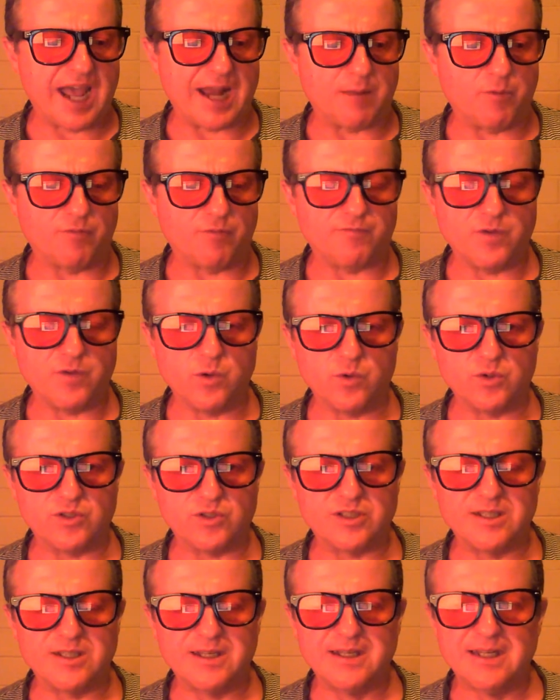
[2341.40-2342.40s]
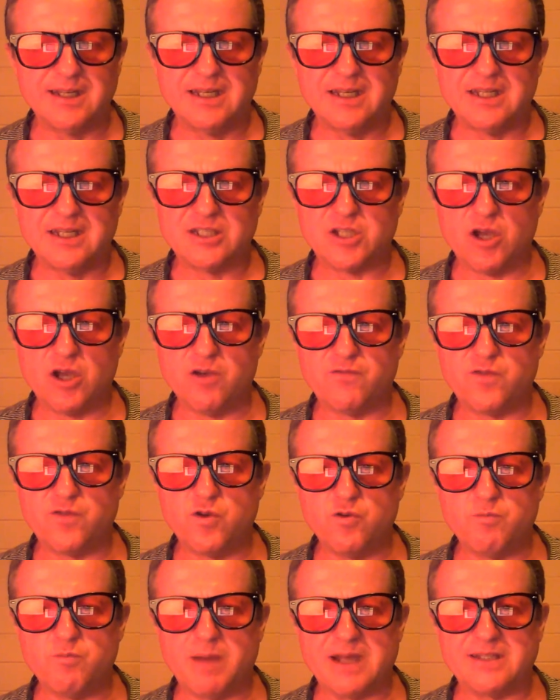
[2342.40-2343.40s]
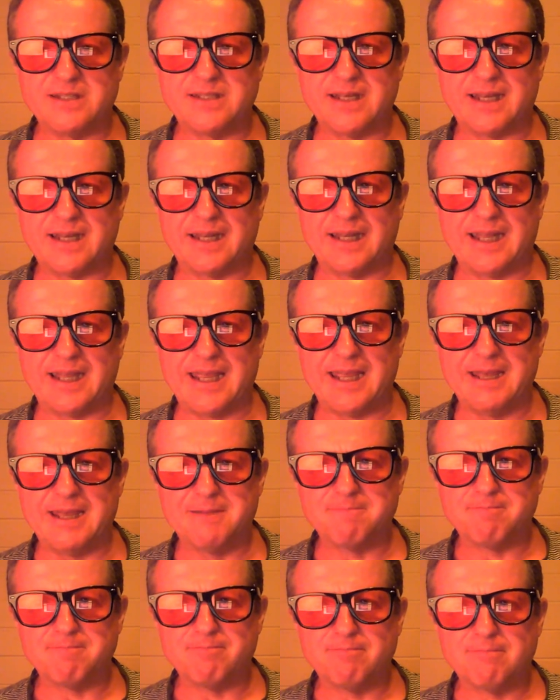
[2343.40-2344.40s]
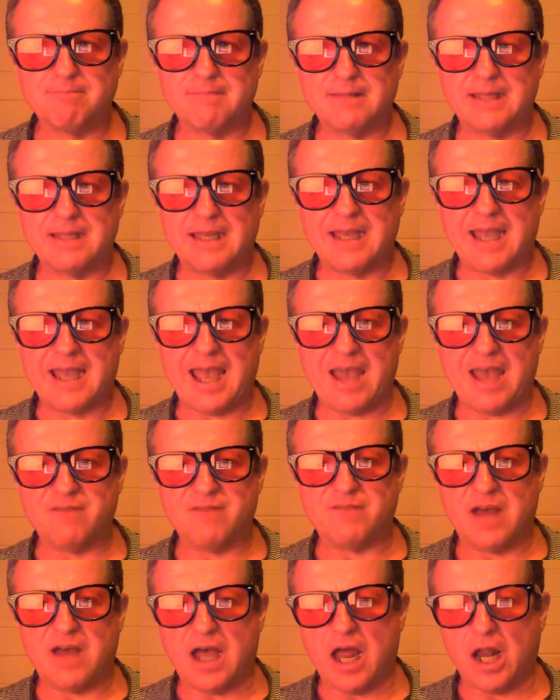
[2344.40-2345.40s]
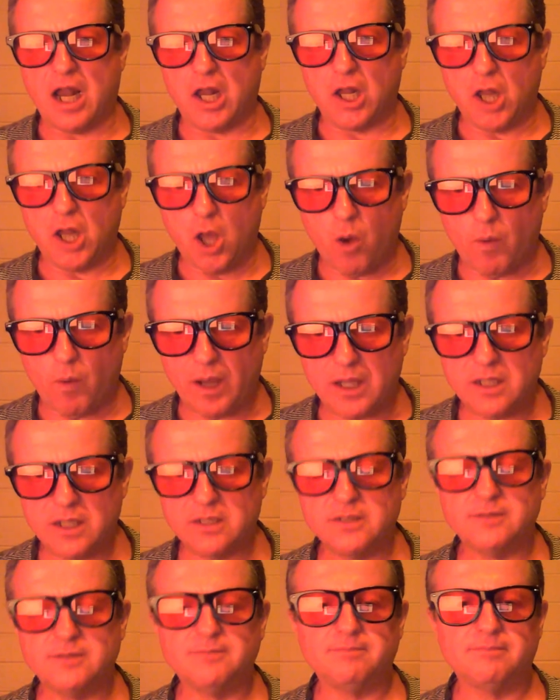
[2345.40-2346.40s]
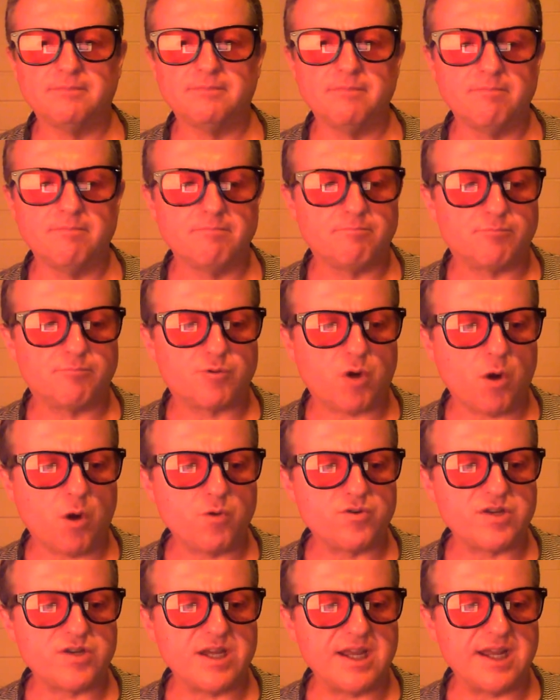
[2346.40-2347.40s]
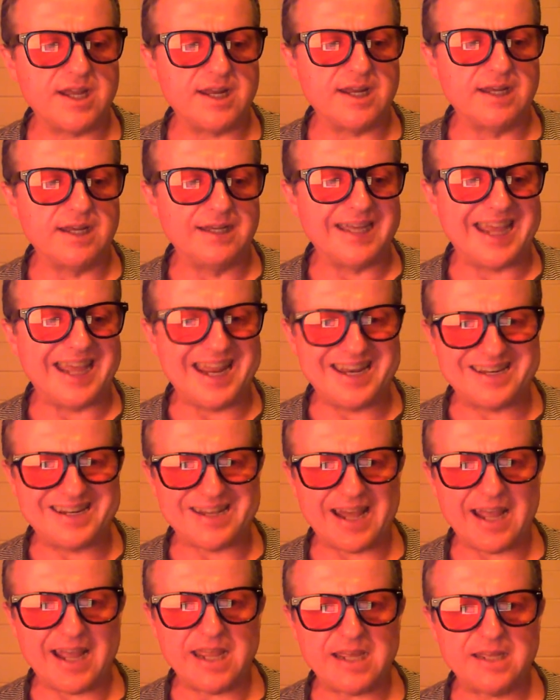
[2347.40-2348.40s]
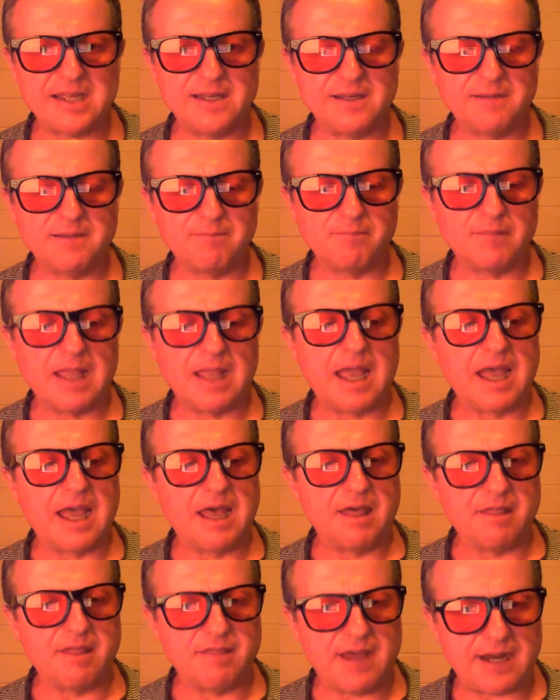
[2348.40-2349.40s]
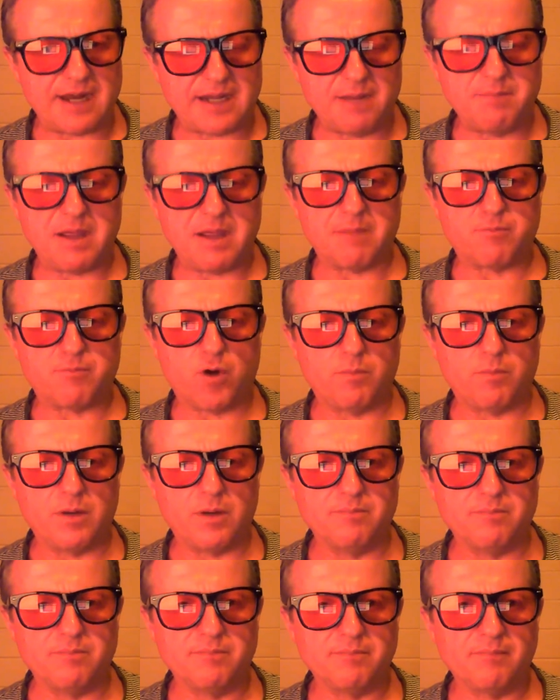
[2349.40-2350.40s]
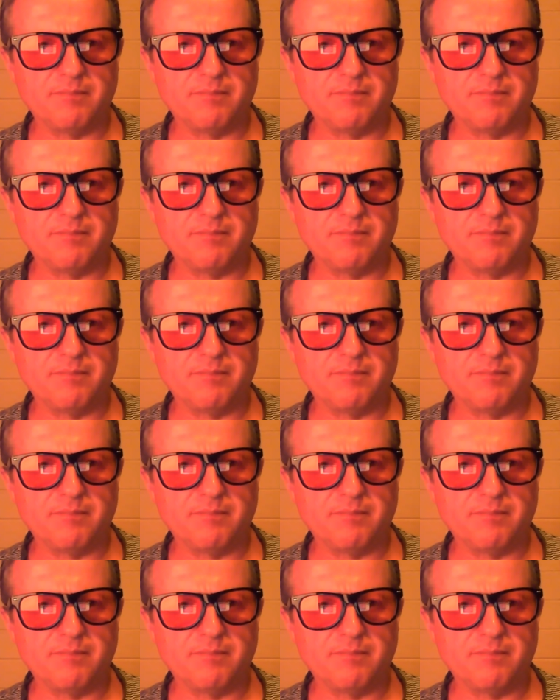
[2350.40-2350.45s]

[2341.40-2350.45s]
animal foods. So if you basically have a lower protein intake, that can be a problem.